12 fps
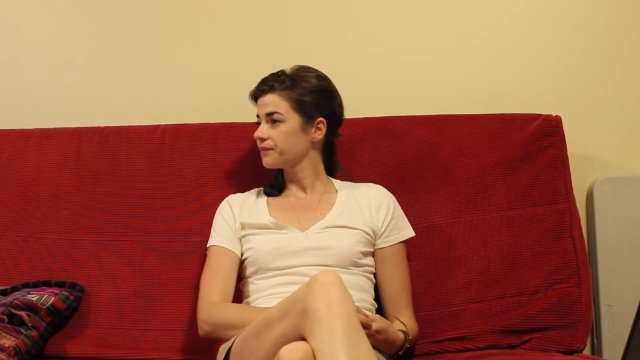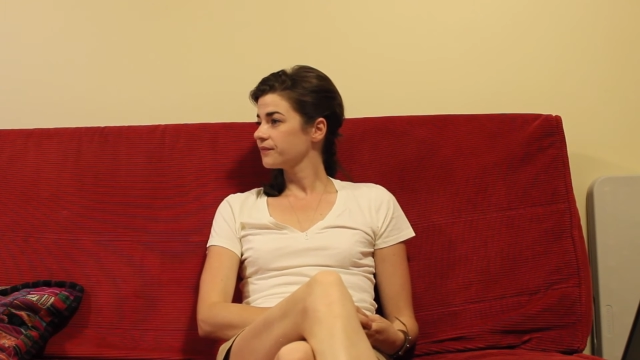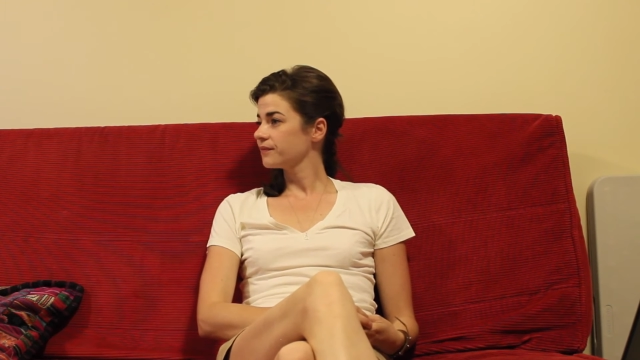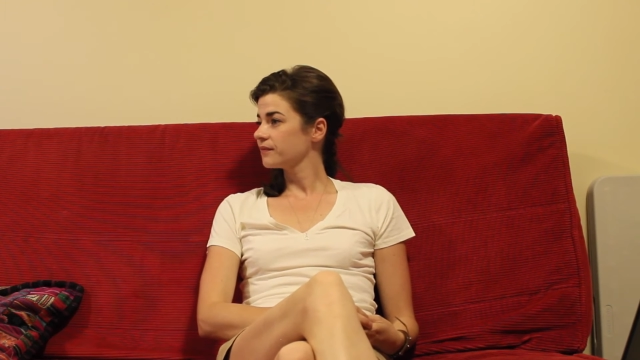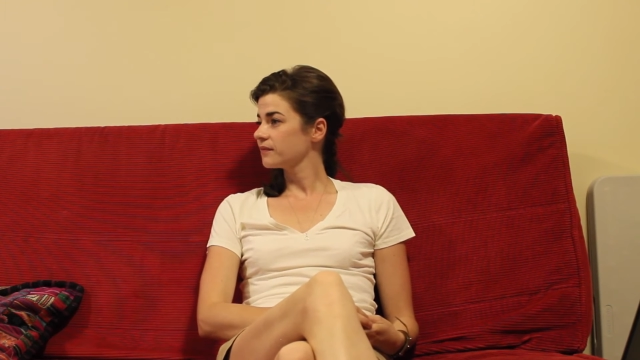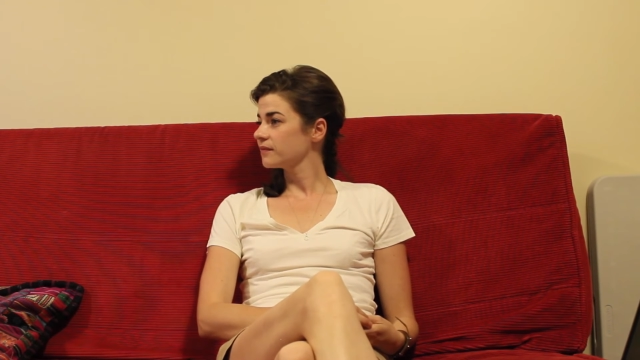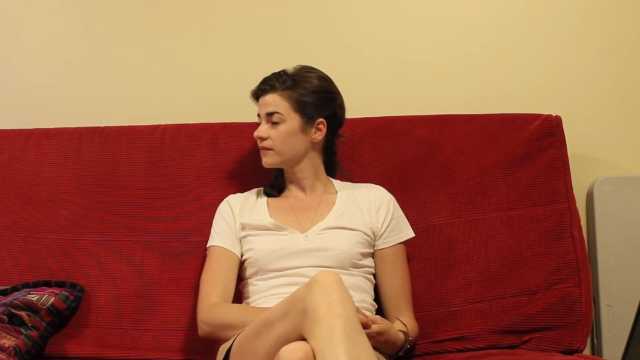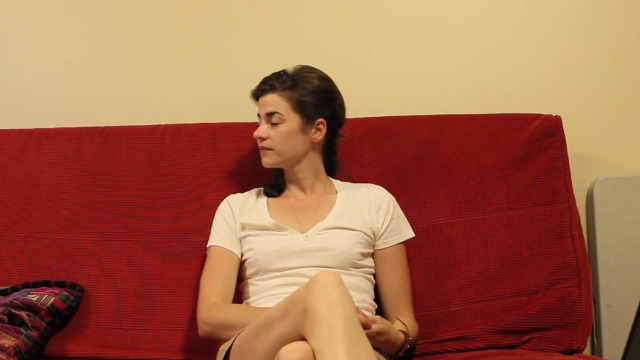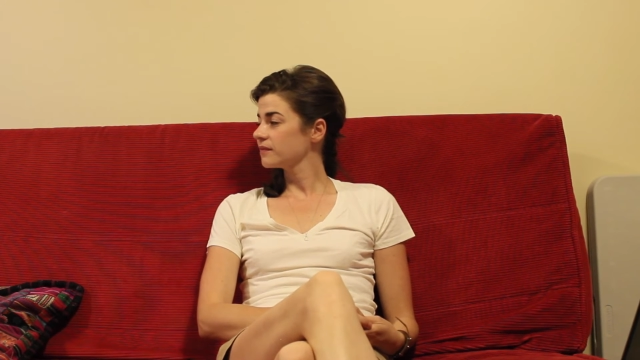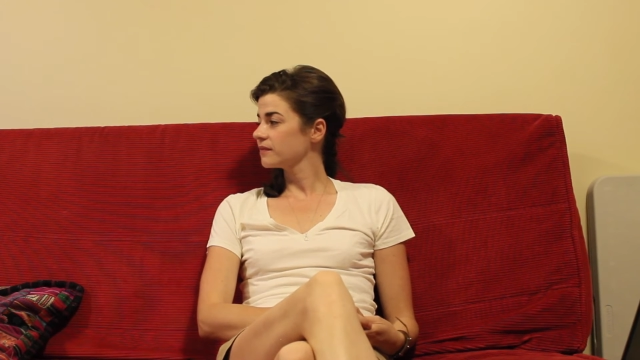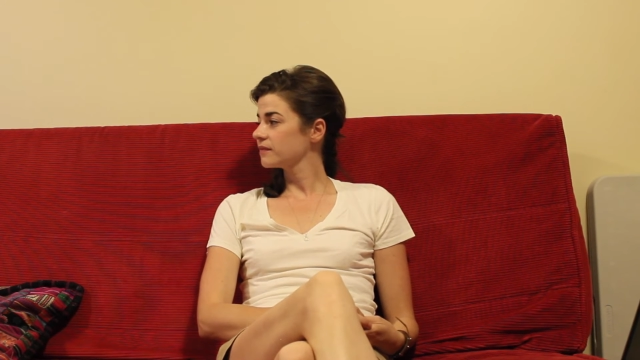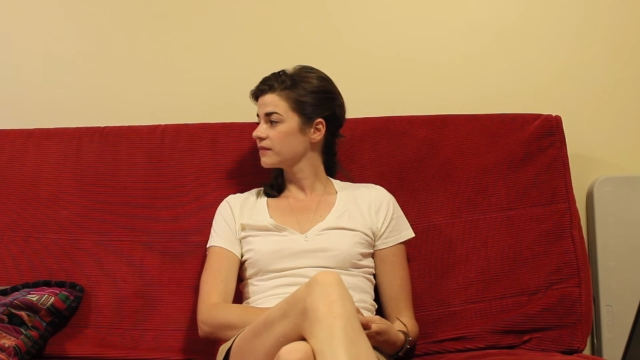
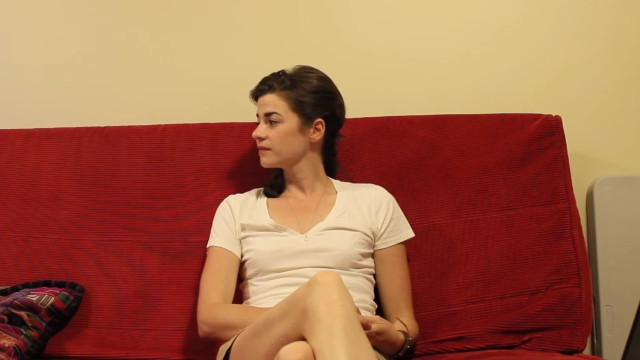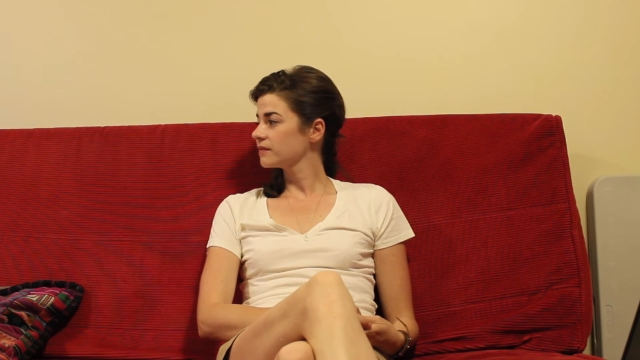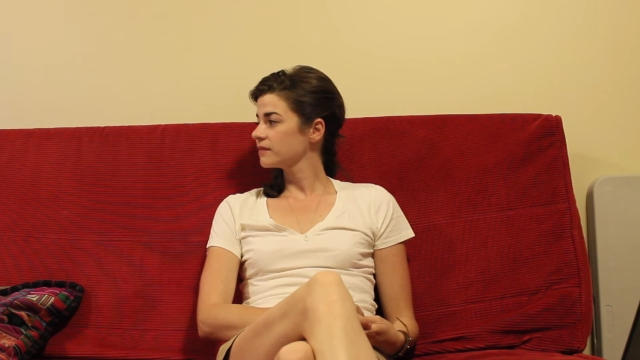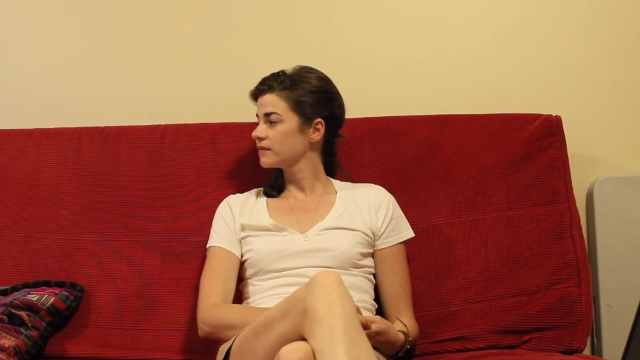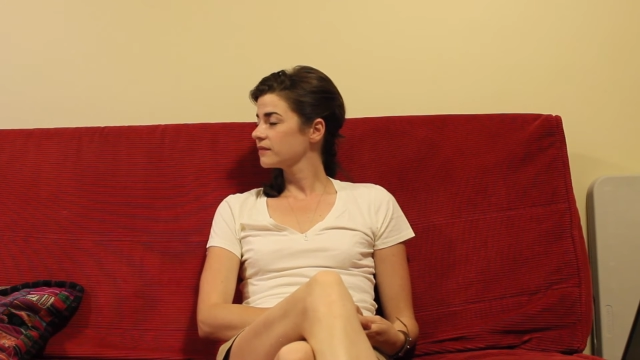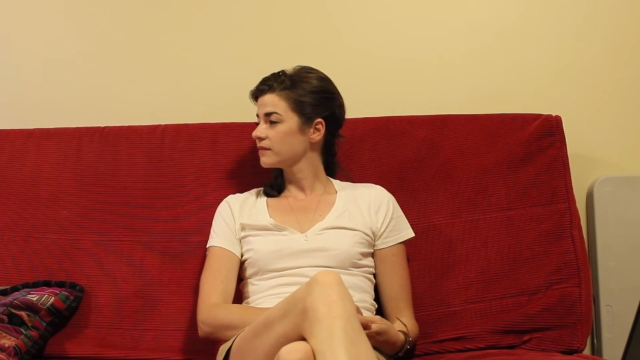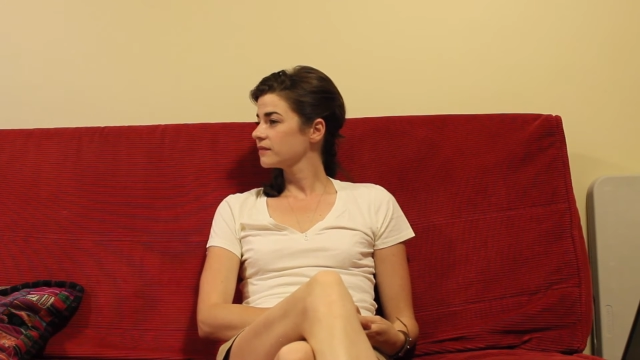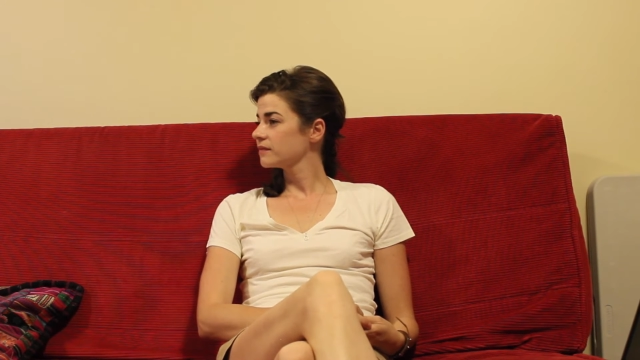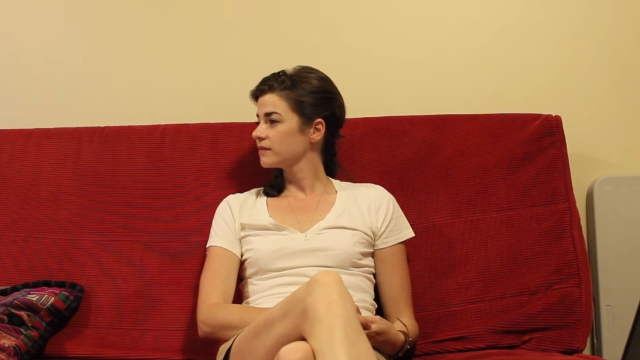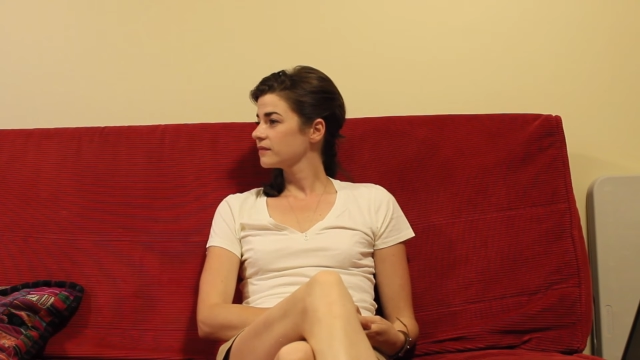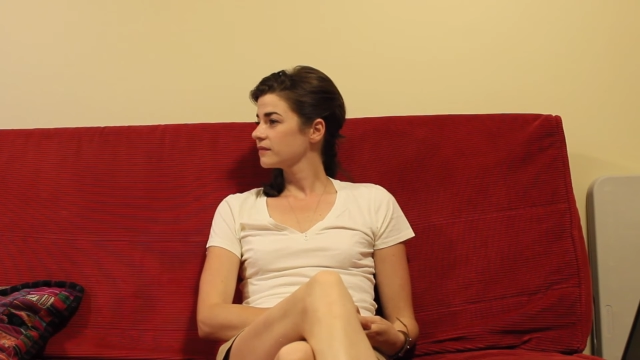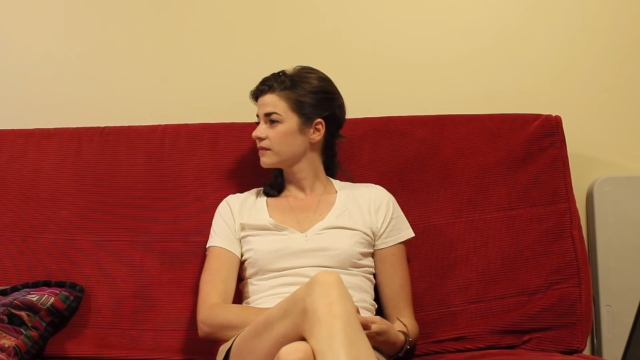
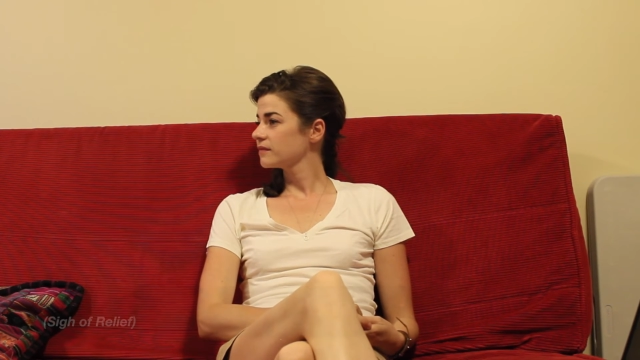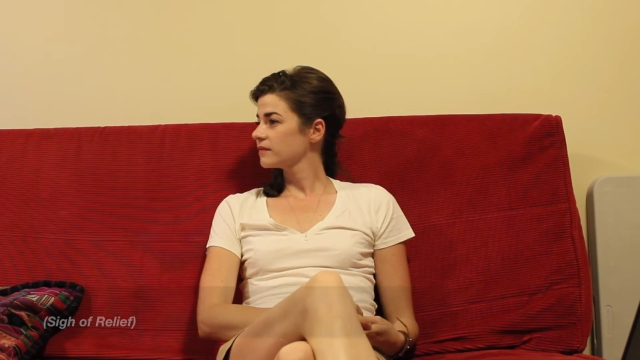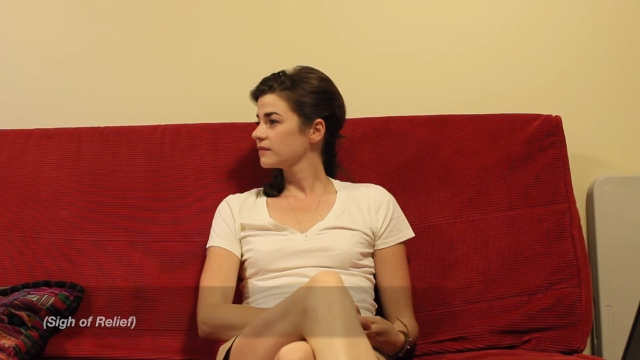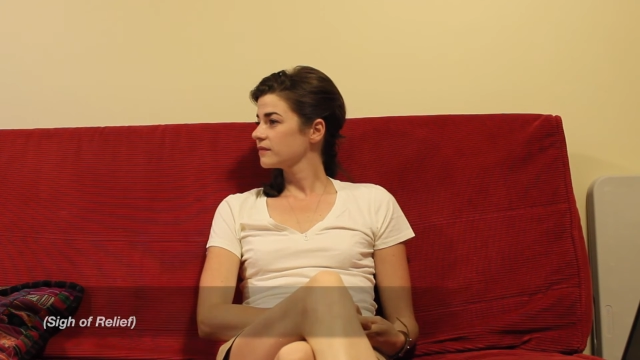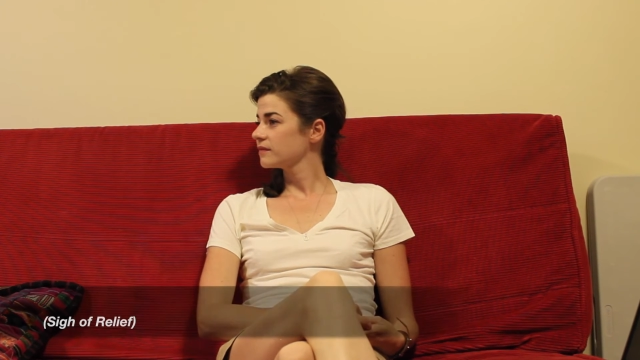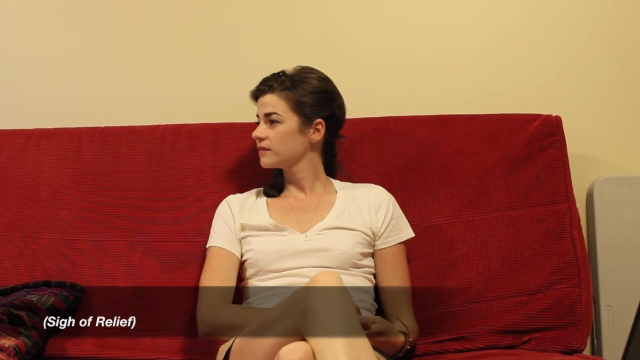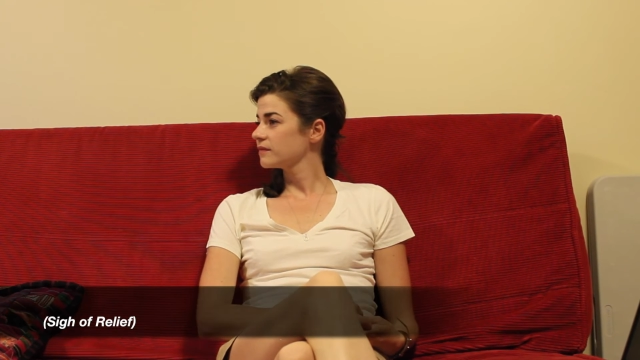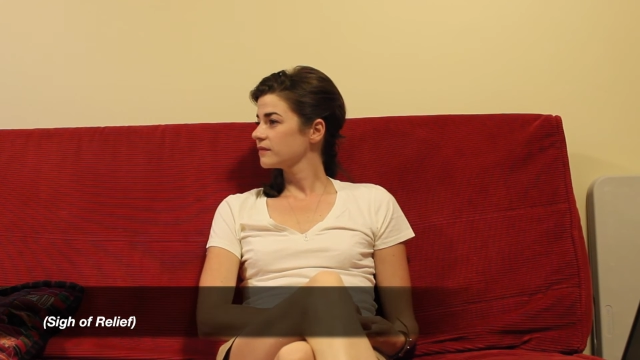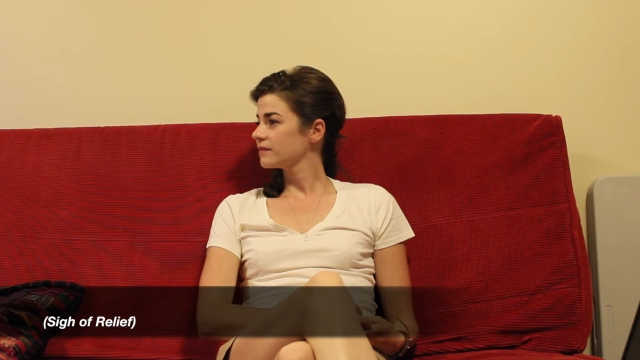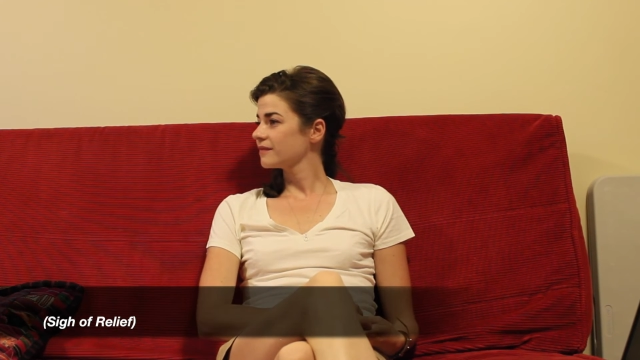(silence)